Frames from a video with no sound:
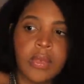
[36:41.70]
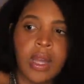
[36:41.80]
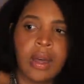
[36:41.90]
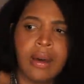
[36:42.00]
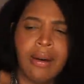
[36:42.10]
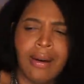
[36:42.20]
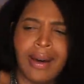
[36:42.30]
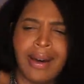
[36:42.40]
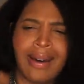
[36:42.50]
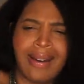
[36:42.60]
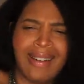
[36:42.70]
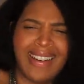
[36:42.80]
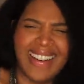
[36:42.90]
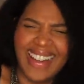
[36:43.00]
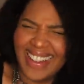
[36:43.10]
Oh
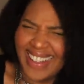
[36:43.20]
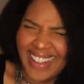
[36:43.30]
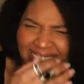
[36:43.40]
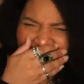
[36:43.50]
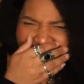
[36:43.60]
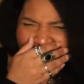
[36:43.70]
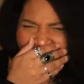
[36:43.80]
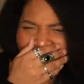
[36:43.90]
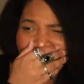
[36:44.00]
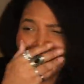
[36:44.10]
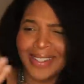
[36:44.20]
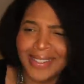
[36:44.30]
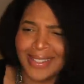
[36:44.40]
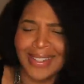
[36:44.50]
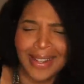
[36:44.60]
my god, it's like he
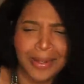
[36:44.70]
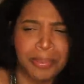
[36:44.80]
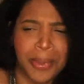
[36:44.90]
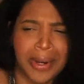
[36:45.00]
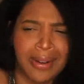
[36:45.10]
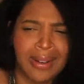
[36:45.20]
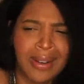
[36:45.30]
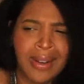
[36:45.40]
can teleport.